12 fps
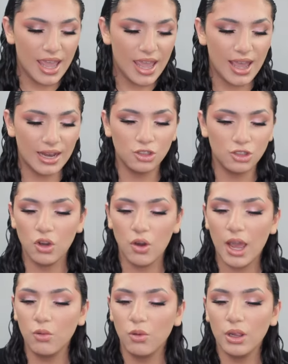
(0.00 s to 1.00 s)
And, you know,
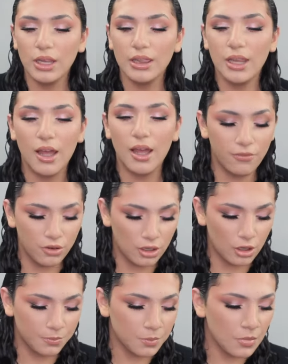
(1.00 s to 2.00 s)
I really love, you
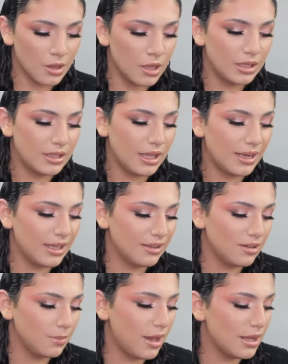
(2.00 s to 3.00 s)
know, getting
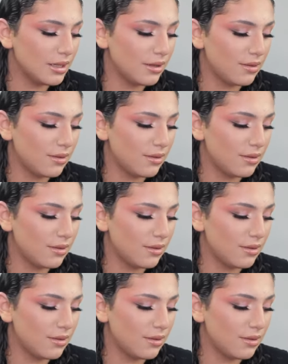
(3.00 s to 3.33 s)
into palettes and